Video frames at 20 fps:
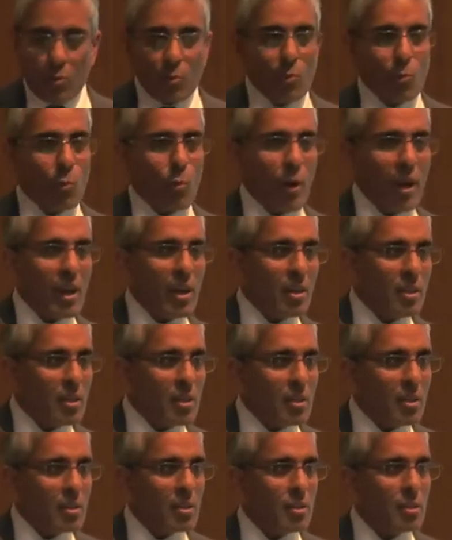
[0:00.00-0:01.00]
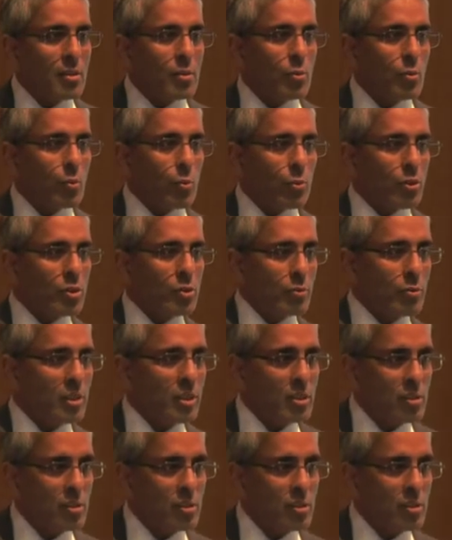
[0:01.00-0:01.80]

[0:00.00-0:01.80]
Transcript: when we're doing